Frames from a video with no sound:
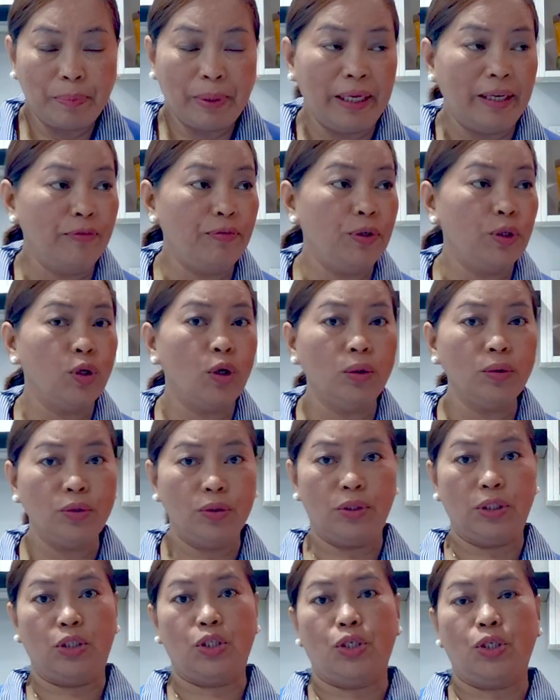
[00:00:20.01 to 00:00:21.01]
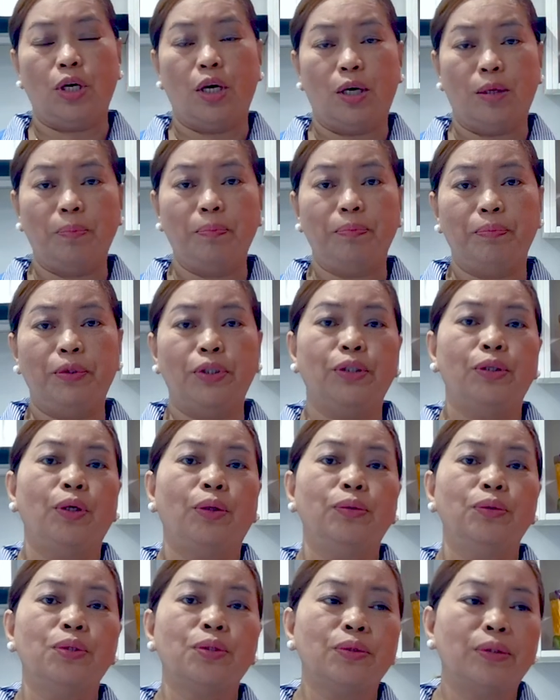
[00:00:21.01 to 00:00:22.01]
But if you go to the shop, you
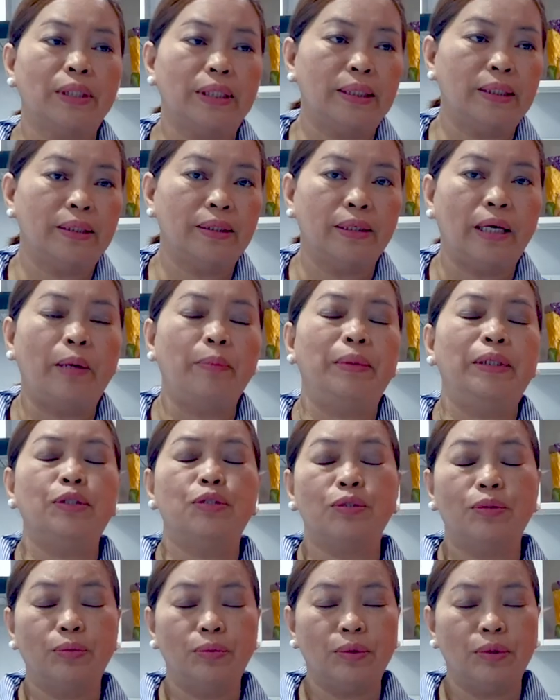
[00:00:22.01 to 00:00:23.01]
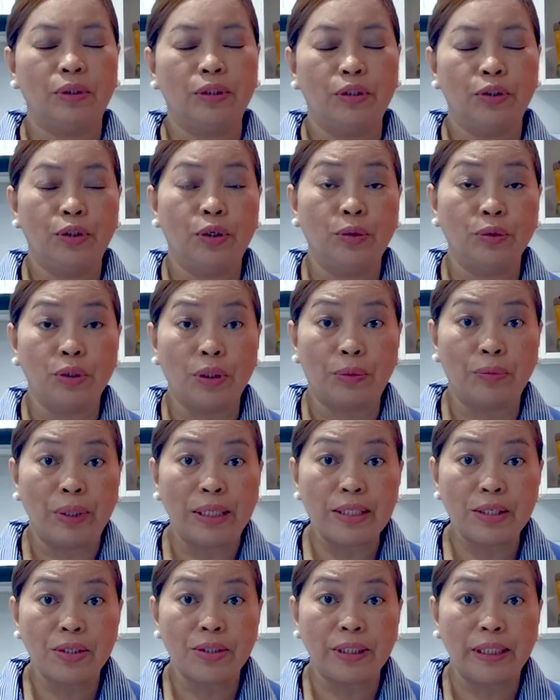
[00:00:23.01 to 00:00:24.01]
go to a
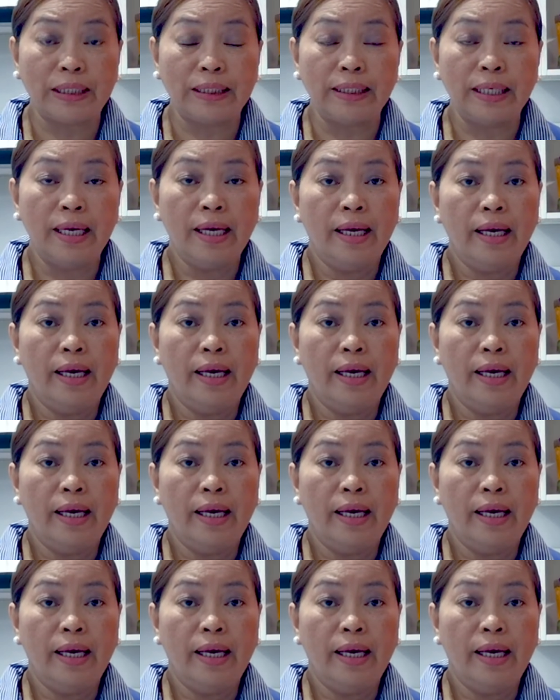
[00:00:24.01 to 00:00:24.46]
restaurant,